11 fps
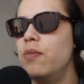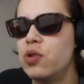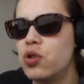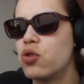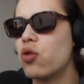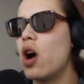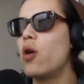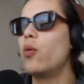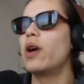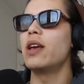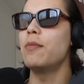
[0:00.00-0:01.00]

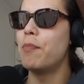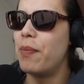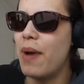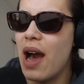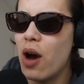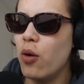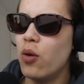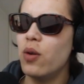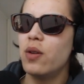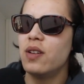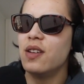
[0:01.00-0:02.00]
Strawweight bout,
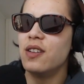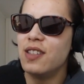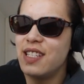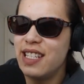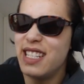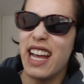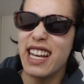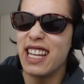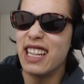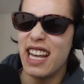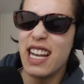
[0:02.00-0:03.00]

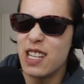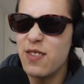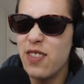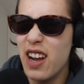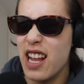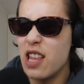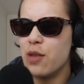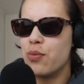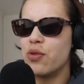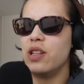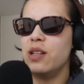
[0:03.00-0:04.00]
2nd last fight in the
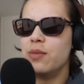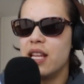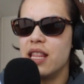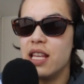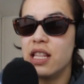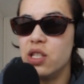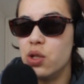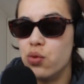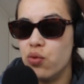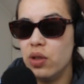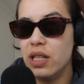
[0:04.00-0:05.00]
prelims. I think this
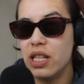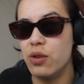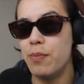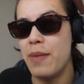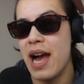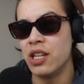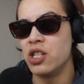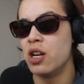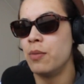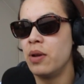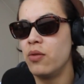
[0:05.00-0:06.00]
is a really good
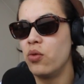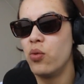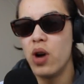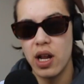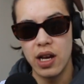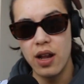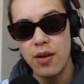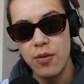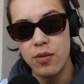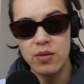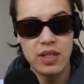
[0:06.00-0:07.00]
matchup if we want
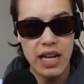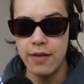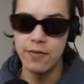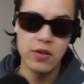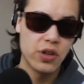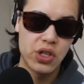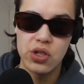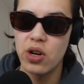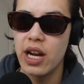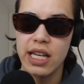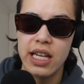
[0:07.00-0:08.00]
diverse
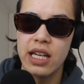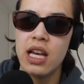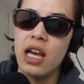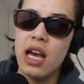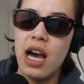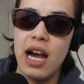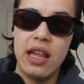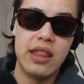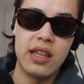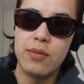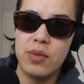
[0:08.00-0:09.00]
striking. I
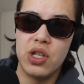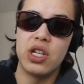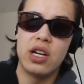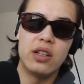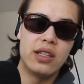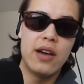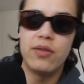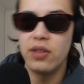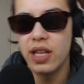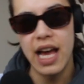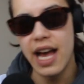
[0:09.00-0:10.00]
think Michelle
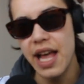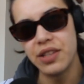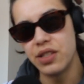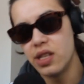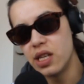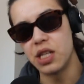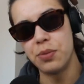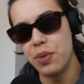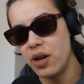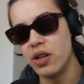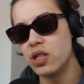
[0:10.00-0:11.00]
definitely has the
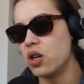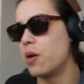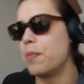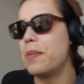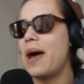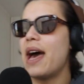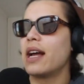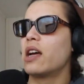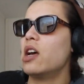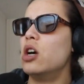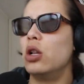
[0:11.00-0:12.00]
experience on her
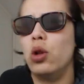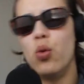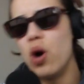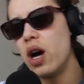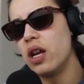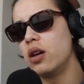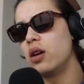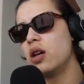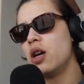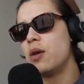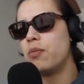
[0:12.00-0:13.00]
back.
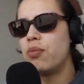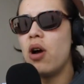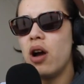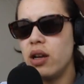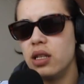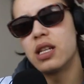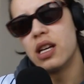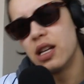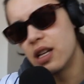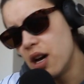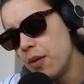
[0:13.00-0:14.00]
Luana probably is
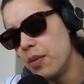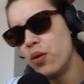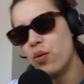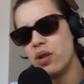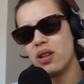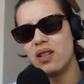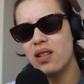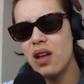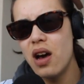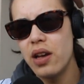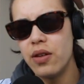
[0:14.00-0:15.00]
gonna come in with a
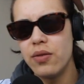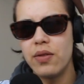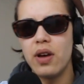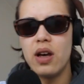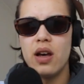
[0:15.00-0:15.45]
lot of